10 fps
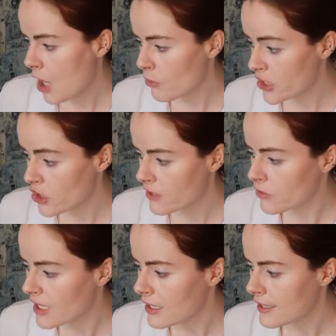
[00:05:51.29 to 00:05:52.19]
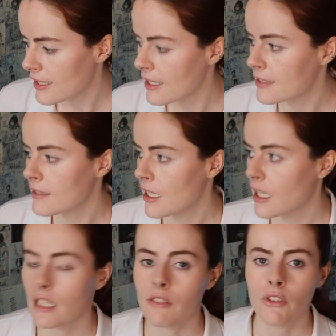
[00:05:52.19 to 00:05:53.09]
which is really nice
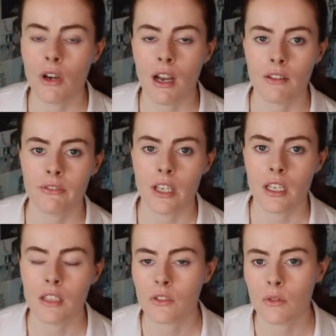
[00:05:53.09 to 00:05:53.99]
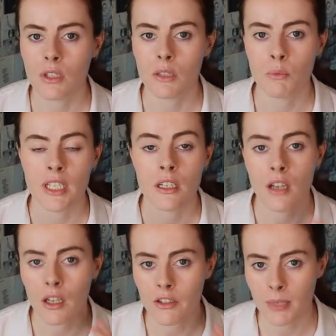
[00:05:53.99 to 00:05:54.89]
if you have a story with a
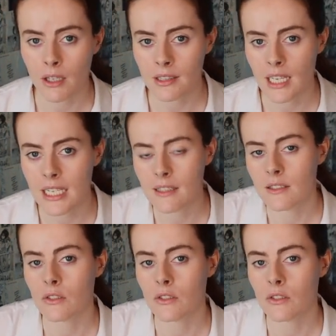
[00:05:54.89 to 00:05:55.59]
lot of plot lines.